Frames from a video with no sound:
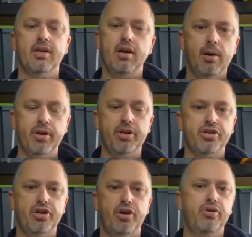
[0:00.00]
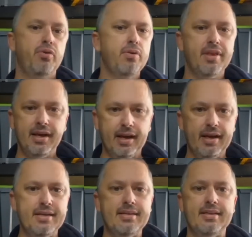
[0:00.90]
and I'm going to show you the
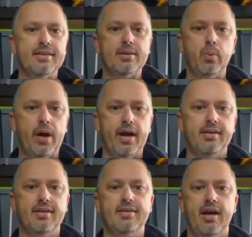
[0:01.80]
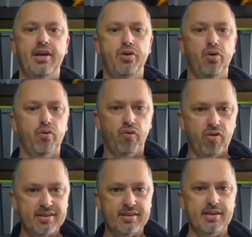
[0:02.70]
easiest way to take your
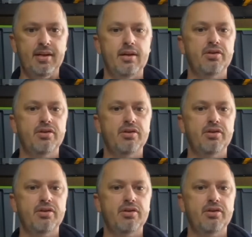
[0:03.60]
rusty